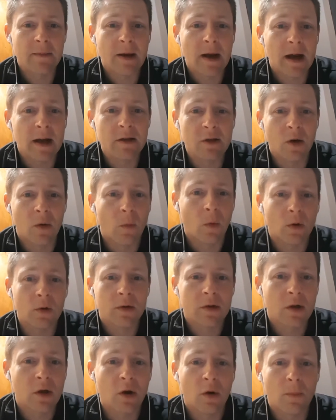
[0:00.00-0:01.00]
to me, I don't
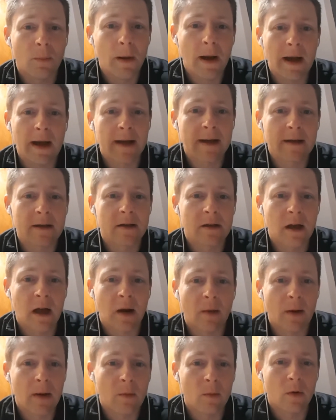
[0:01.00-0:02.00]
want to go back to
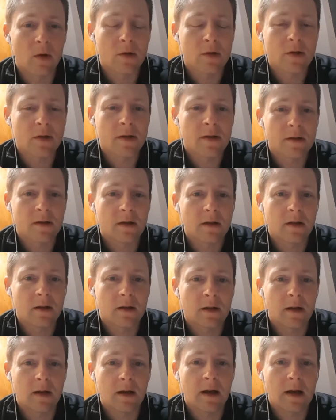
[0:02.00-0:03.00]
how I was.
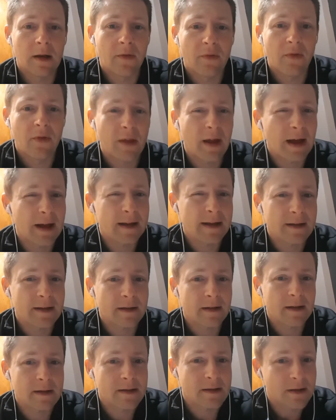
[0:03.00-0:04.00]
And
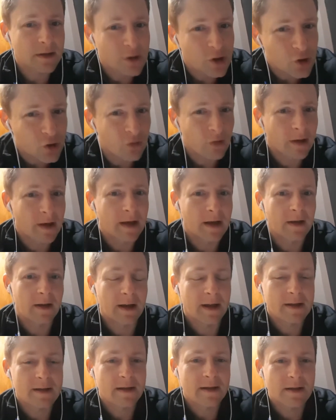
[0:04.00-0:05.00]
that is the trigger,
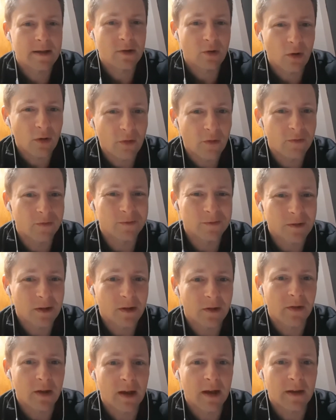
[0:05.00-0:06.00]
that's the sort of
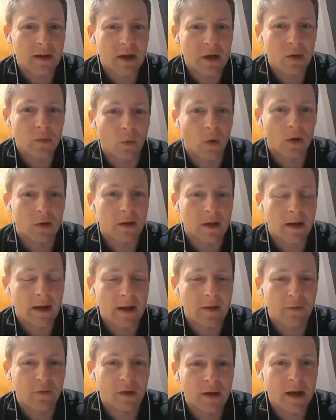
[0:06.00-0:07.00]
thing that you want. And
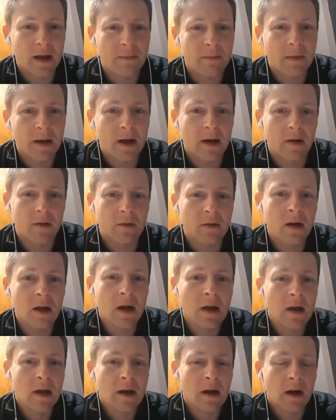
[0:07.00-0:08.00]
that for him now,
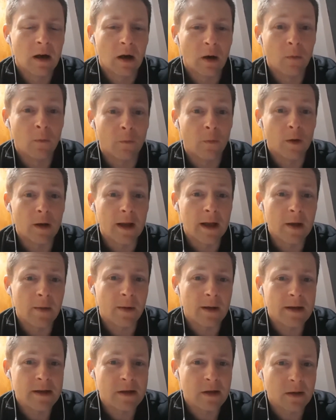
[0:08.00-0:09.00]
hopefully
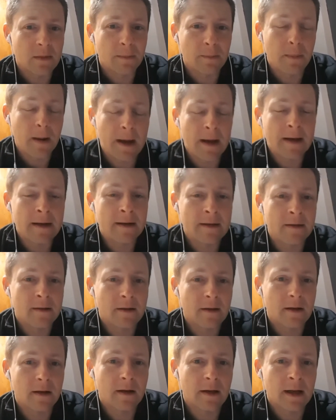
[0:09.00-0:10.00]
anyway, he's going to
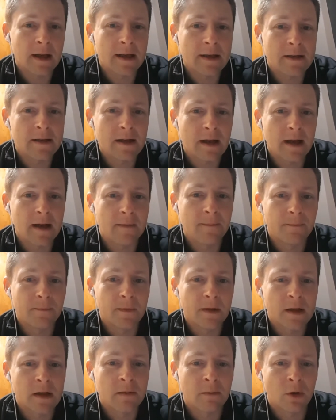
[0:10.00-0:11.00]
pin his,
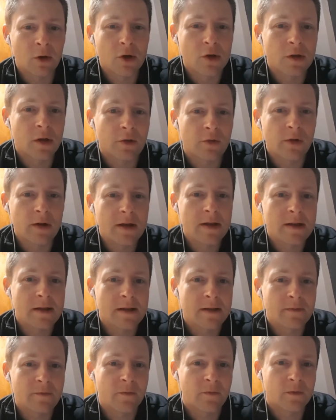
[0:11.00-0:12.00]
um, his emotional
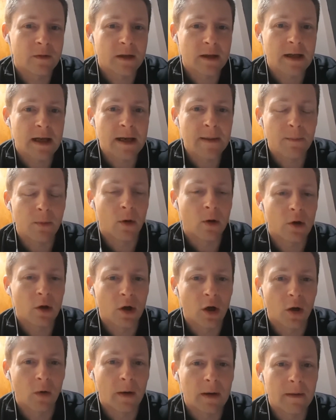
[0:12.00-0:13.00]
reason to keep on
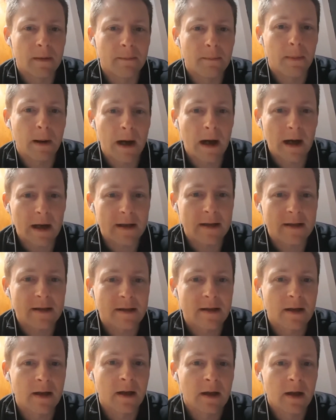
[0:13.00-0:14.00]
going
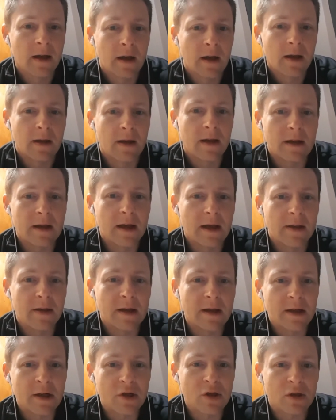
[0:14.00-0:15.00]
past the uh,
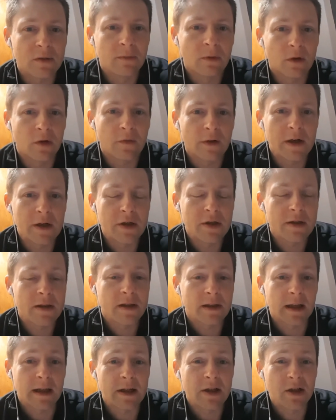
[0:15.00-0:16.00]
the initial motivation
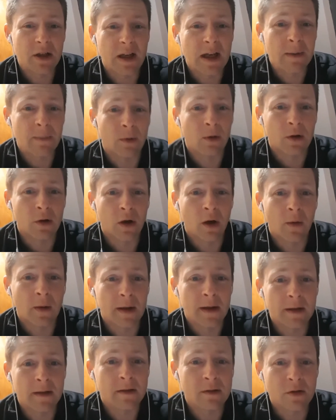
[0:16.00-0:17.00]
stage, to keep on
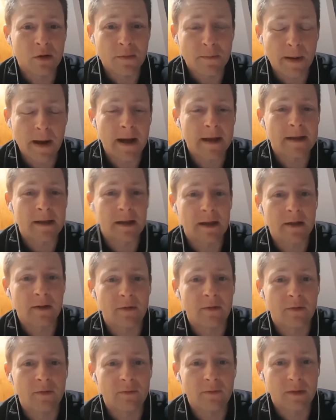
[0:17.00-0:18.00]
going and do
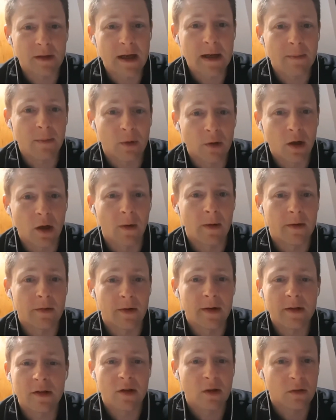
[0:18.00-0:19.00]
better and keep on going,
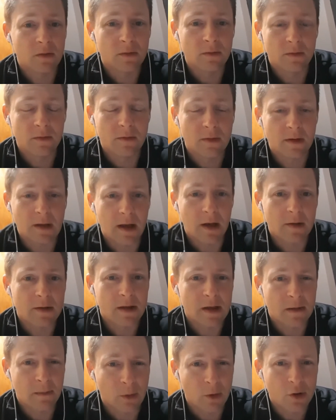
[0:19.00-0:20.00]
right? So, you know,
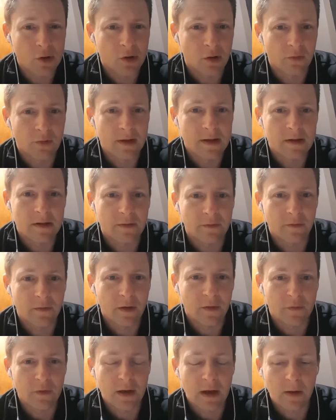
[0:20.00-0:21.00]
it's an emotional reason,
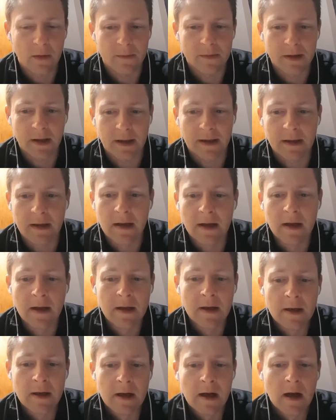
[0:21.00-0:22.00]
if, if you get what I'm saying.
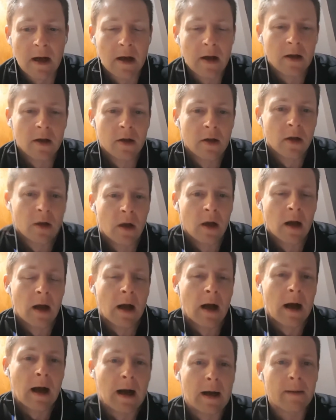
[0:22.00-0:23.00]

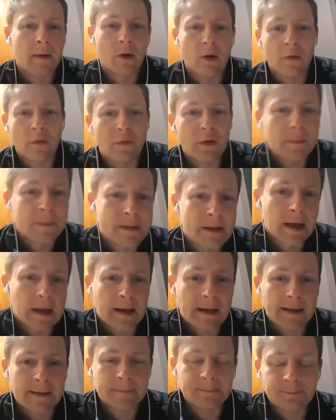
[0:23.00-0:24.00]
And on the flip side of
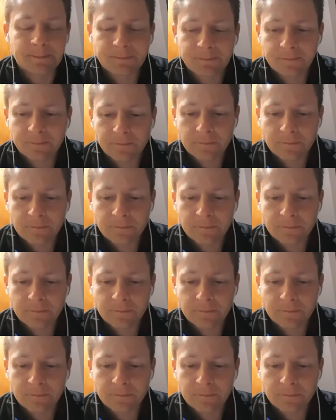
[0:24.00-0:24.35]
that,